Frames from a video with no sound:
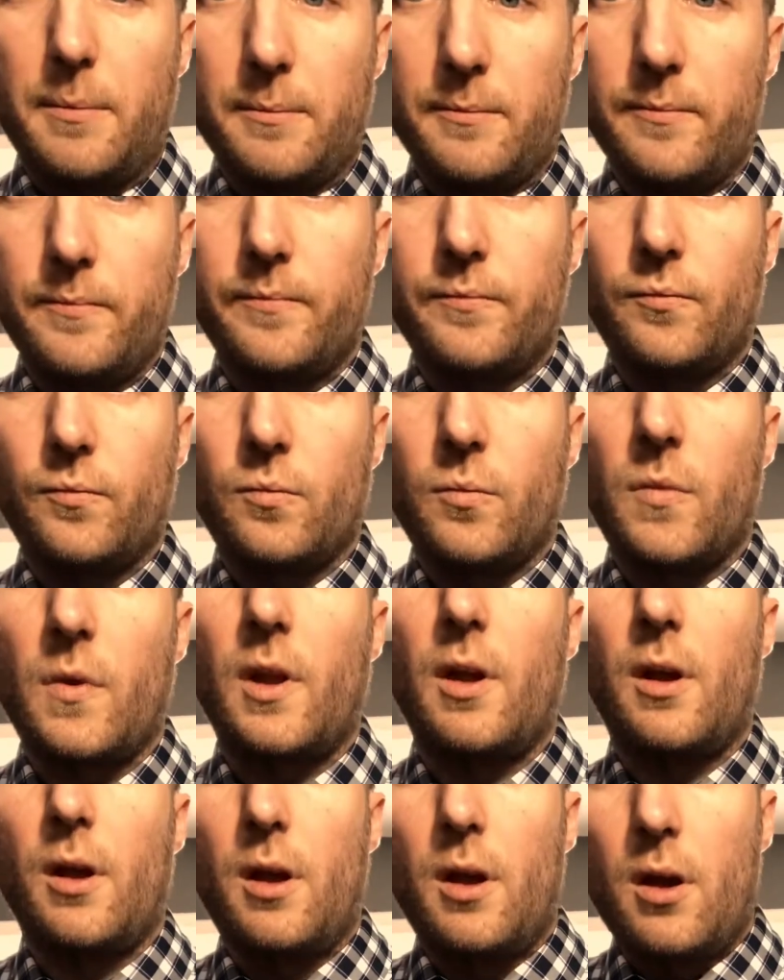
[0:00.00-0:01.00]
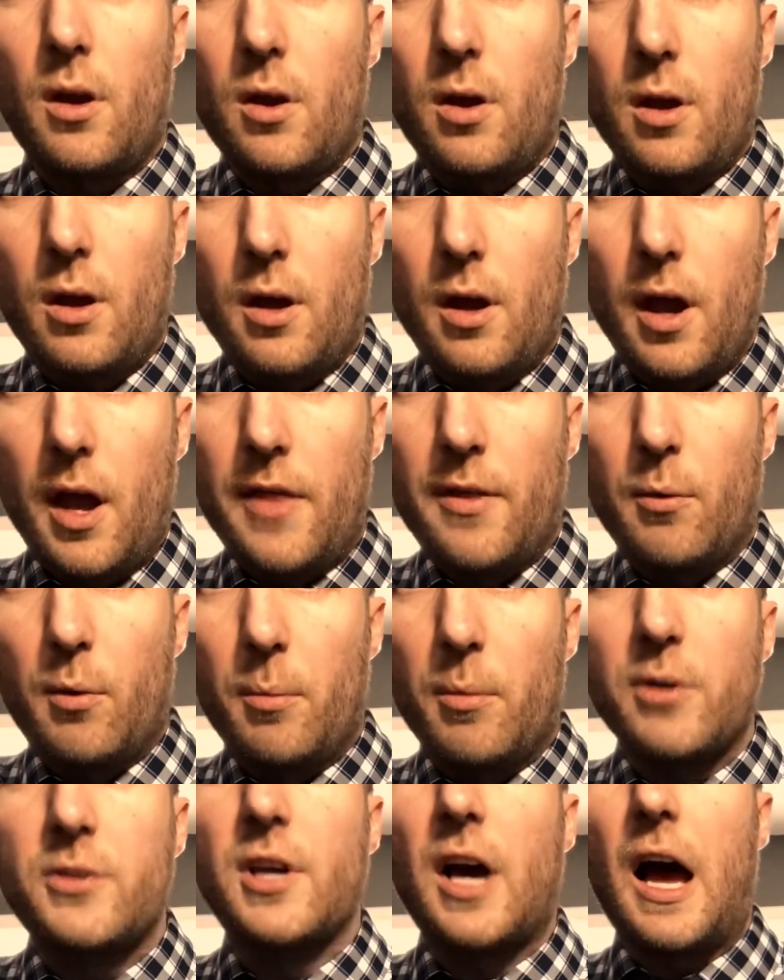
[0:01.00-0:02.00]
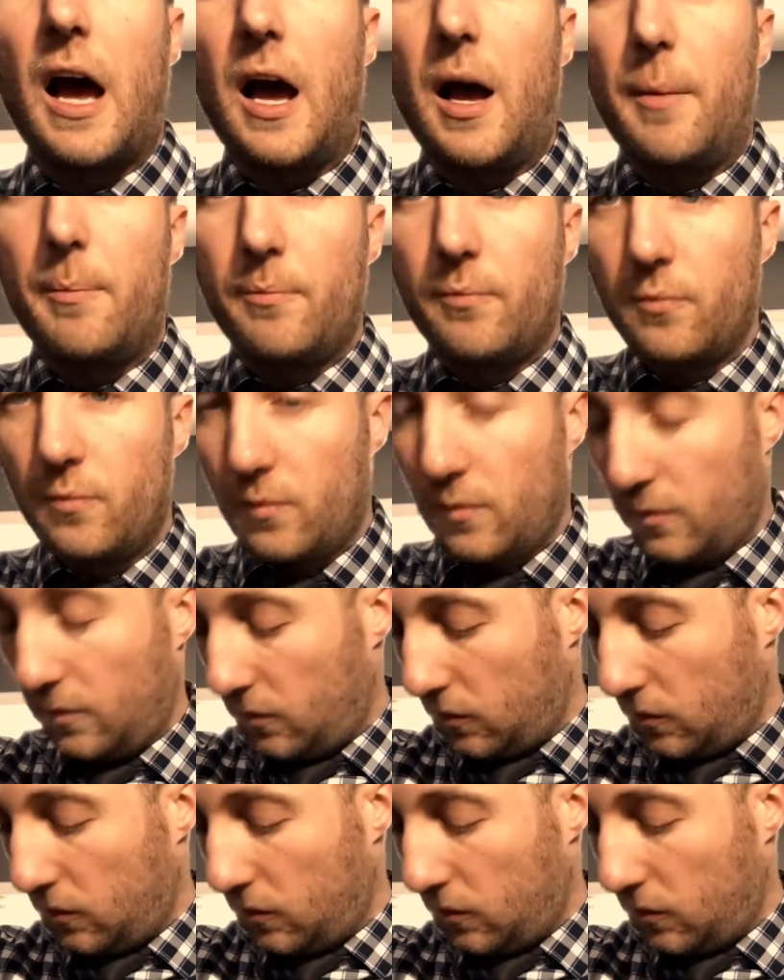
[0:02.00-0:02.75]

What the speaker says: And then one more time.